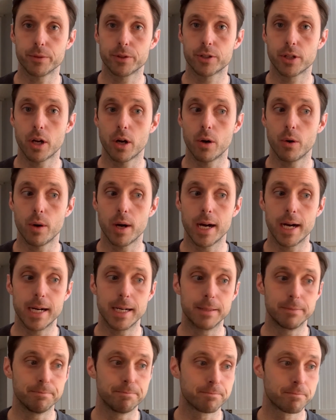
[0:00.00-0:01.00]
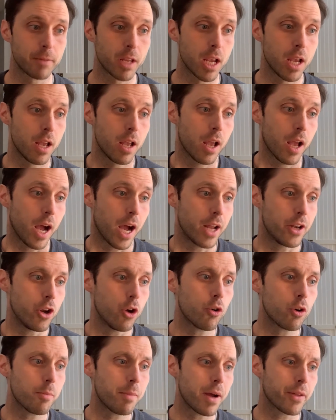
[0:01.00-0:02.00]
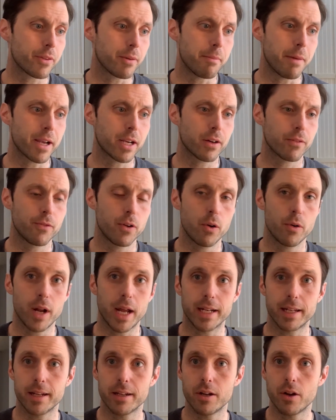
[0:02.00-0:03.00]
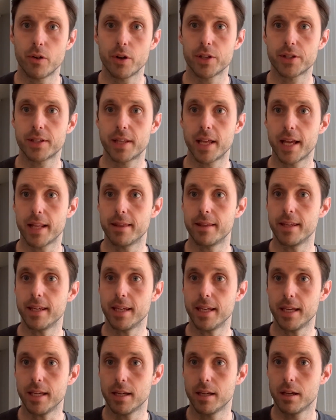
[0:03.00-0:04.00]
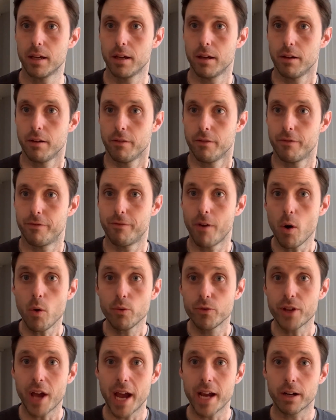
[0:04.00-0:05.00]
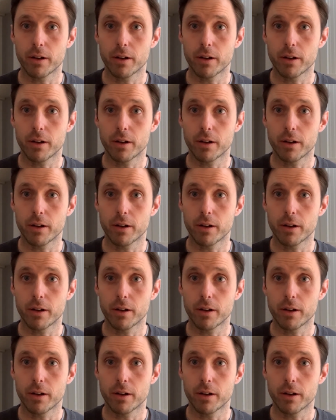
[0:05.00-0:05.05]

So um, a note about the microphone. I did notice that the phone's